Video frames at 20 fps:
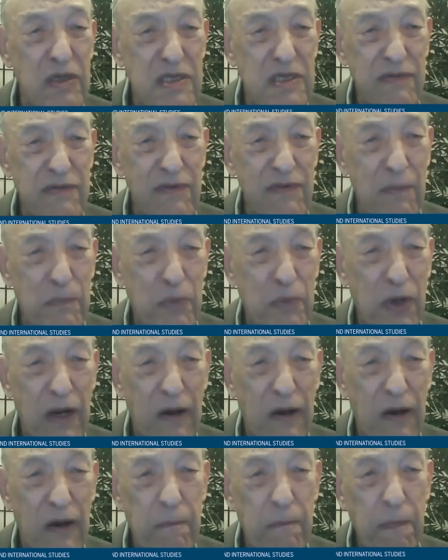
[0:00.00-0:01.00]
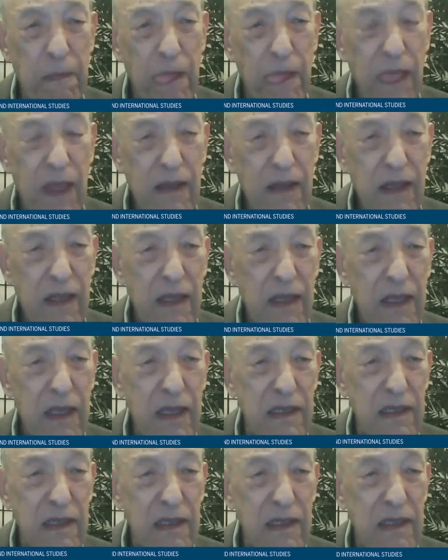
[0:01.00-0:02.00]
of empire.
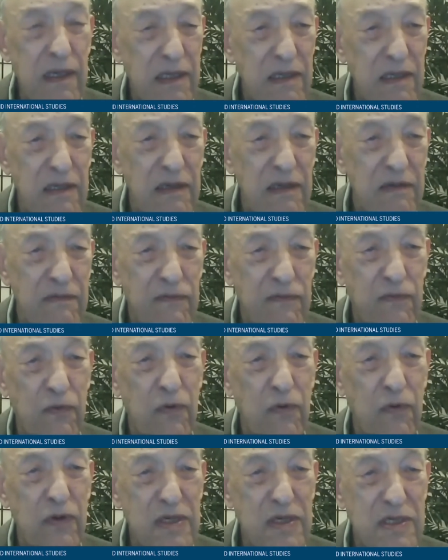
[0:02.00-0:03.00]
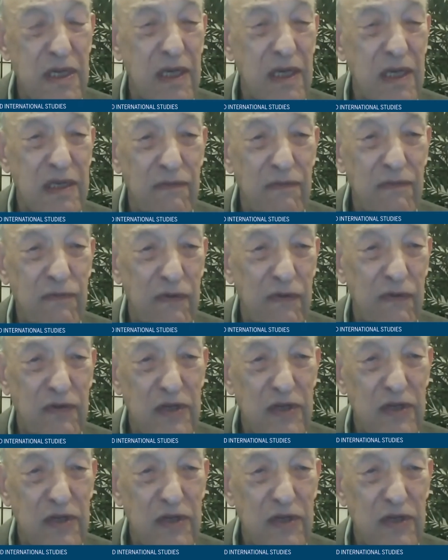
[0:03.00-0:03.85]
In the 1940s and 1950s,